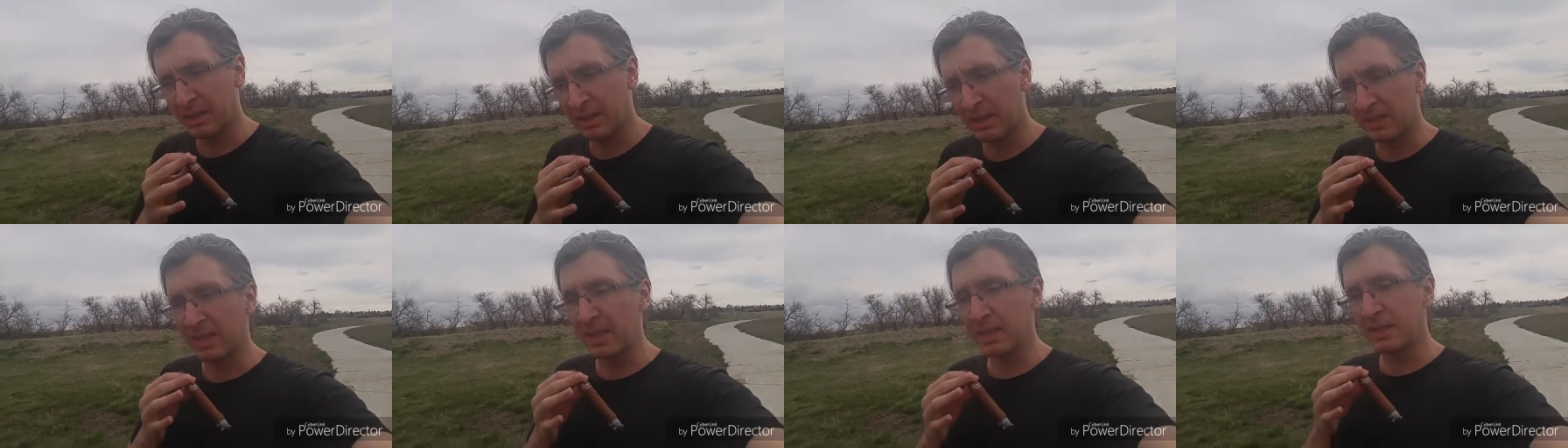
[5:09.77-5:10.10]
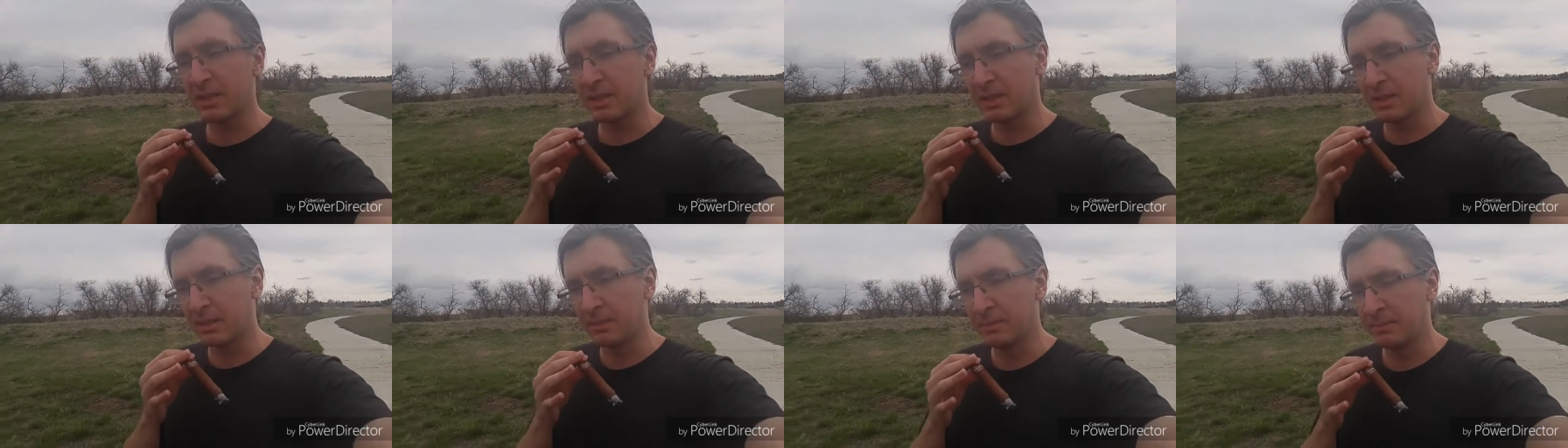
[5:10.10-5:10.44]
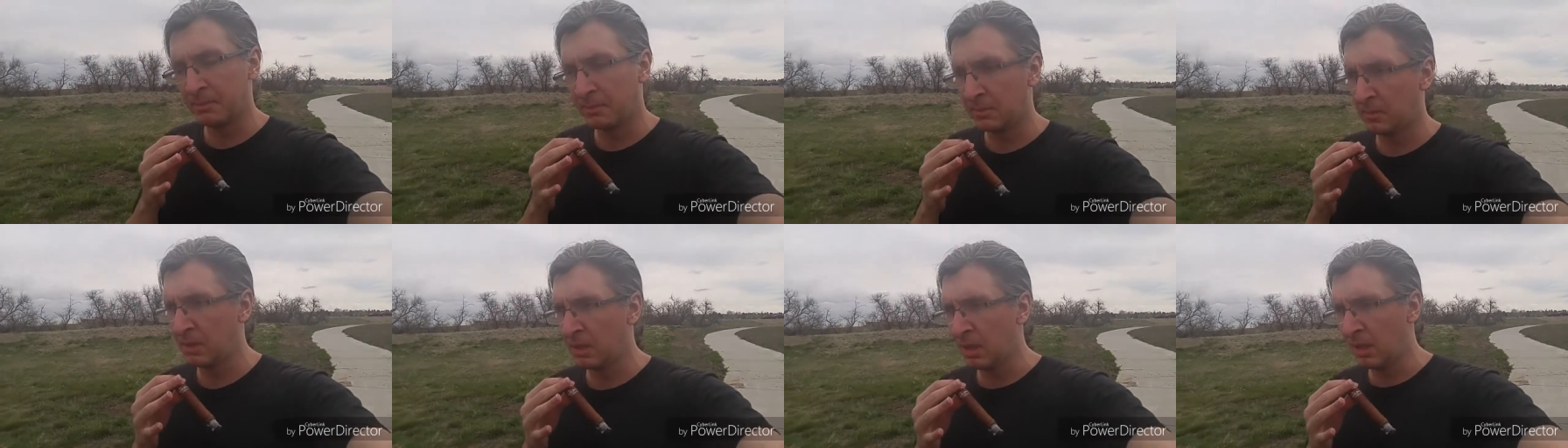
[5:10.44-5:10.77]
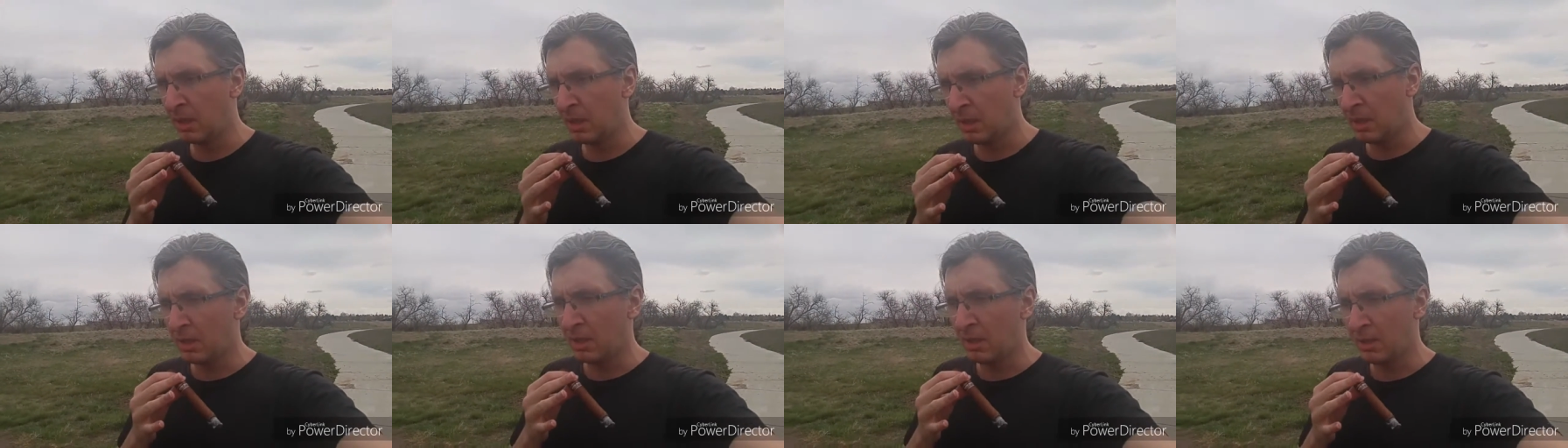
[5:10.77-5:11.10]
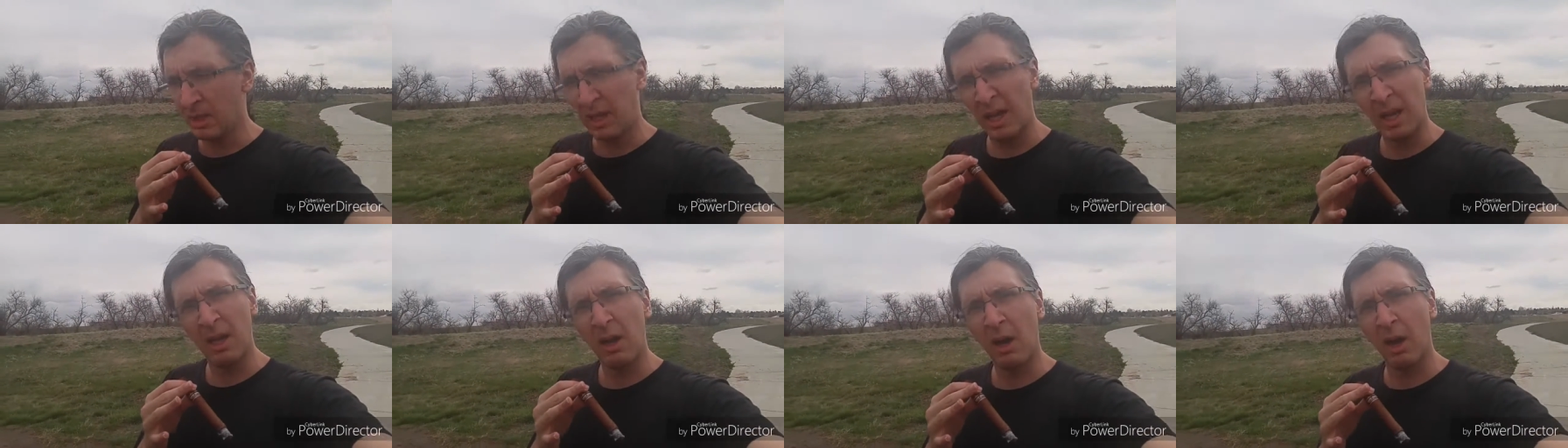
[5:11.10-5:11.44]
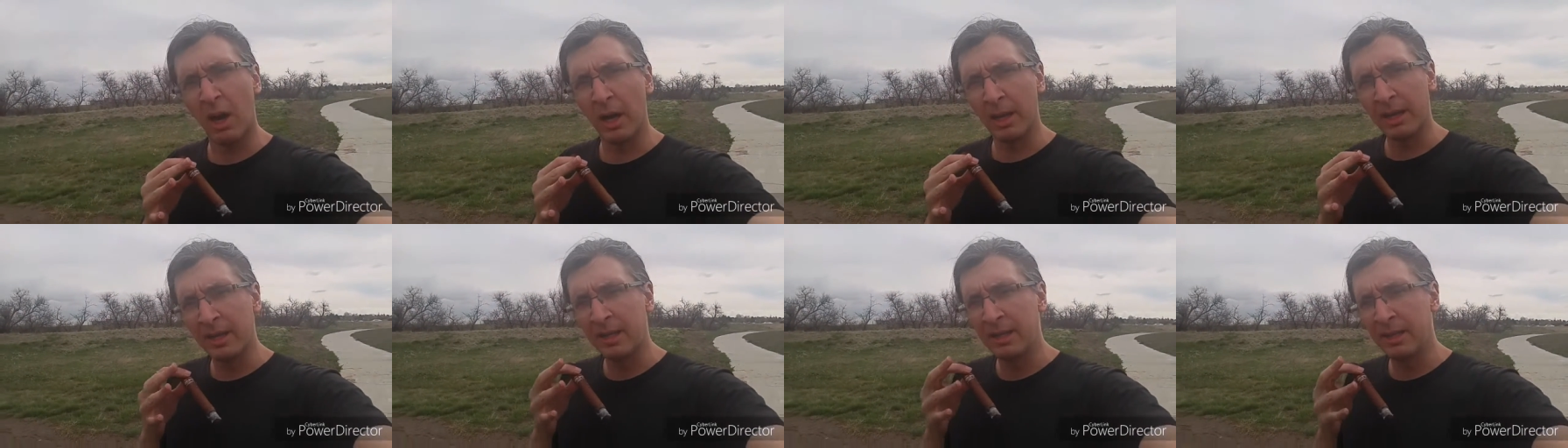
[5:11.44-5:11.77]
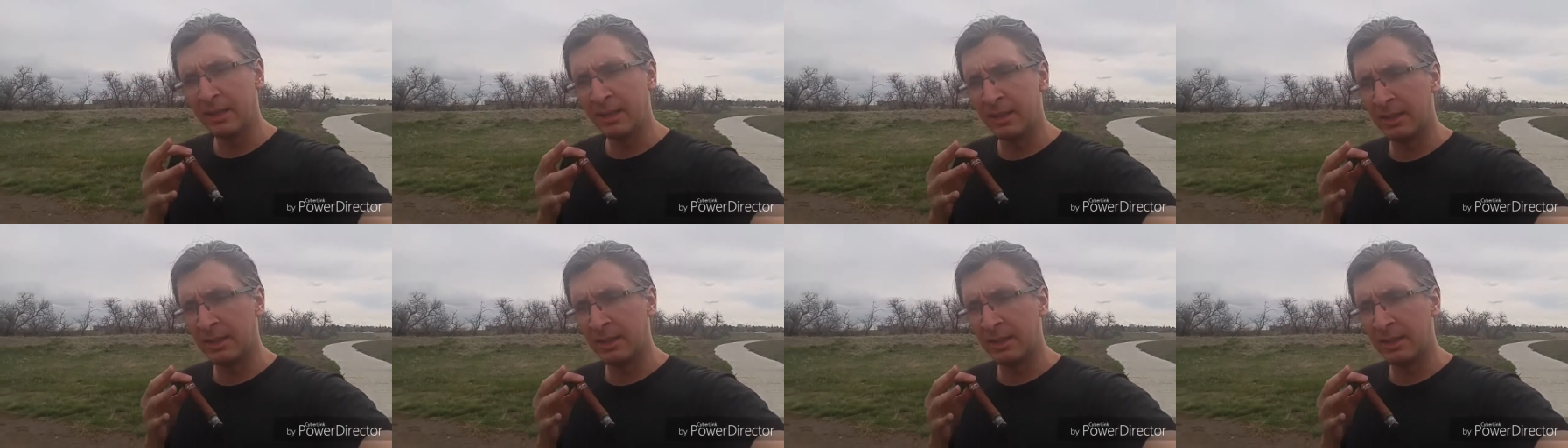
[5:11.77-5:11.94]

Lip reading: It's just, it's kind of odd.